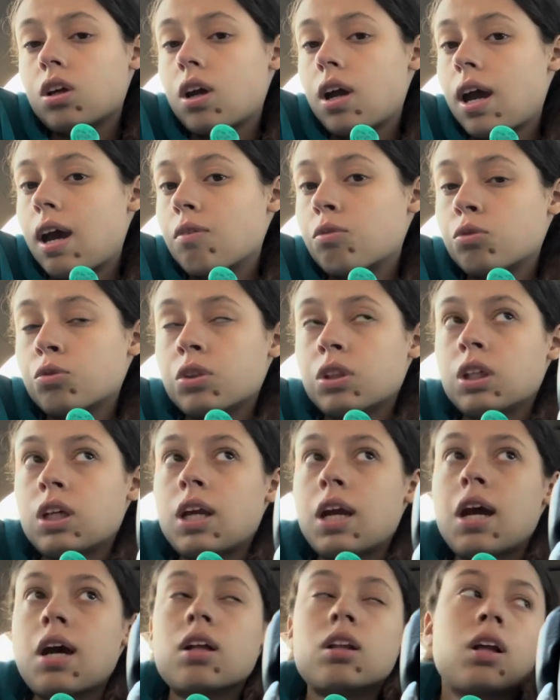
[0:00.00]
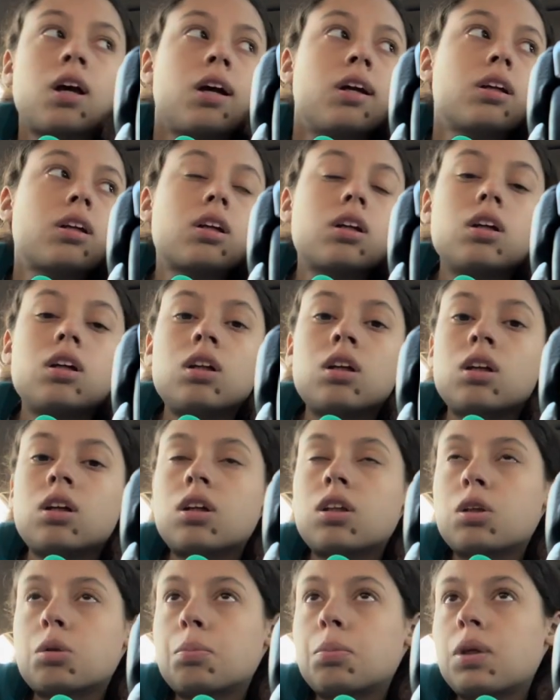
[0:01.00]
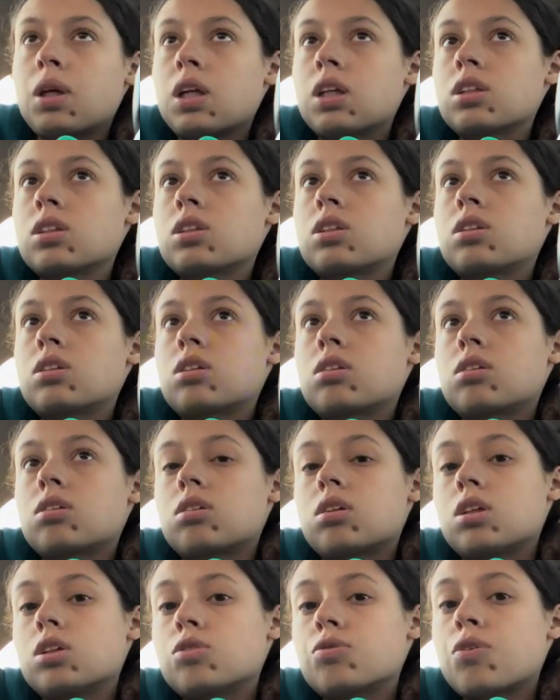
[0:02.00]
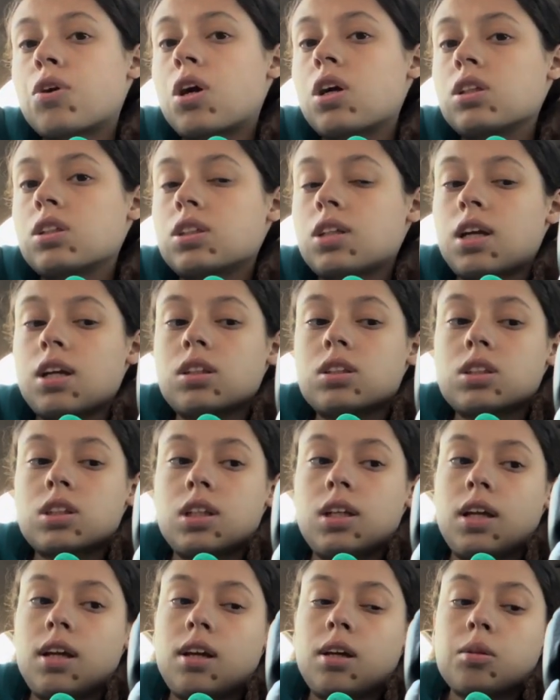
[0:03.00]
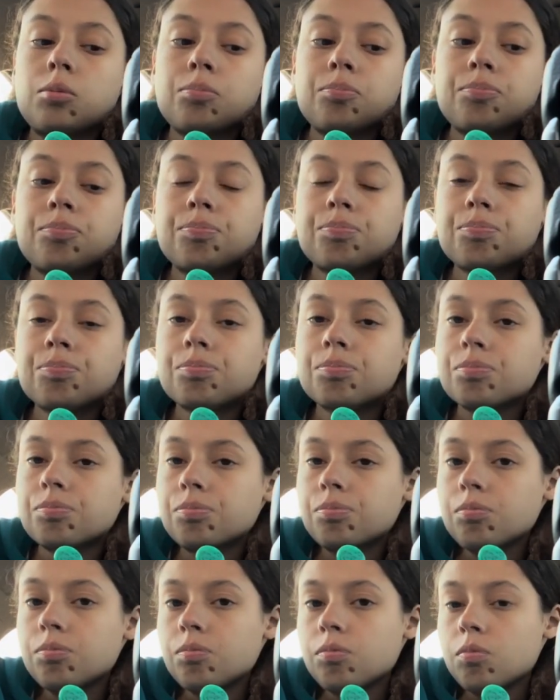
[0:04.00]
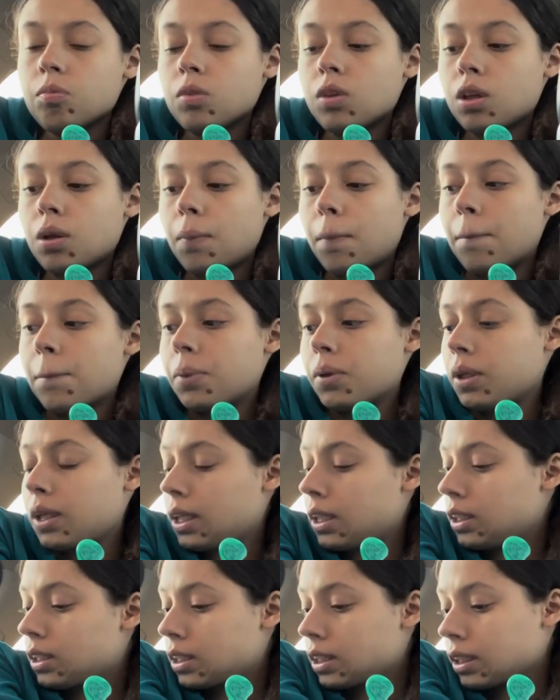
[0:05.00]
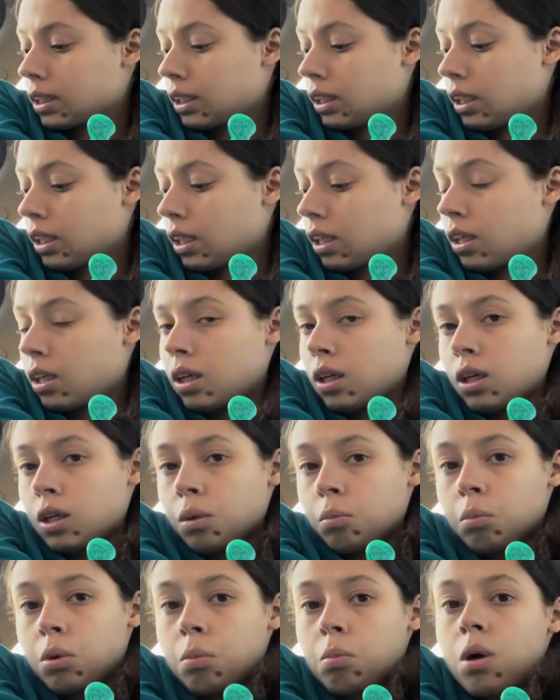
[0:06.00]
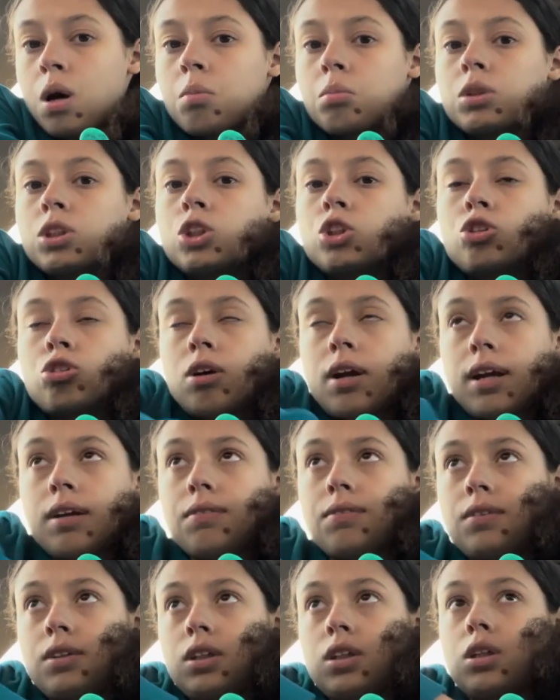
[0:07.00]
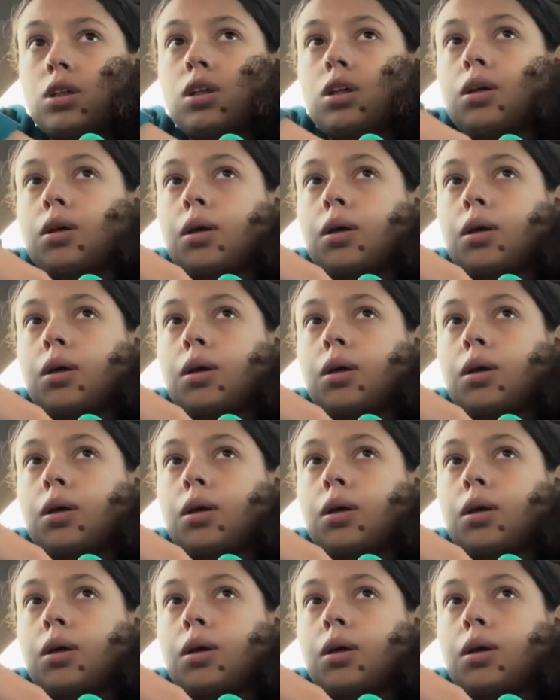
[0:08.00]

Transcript: I haven't really had like any other plans as far as like today. But my mom is driving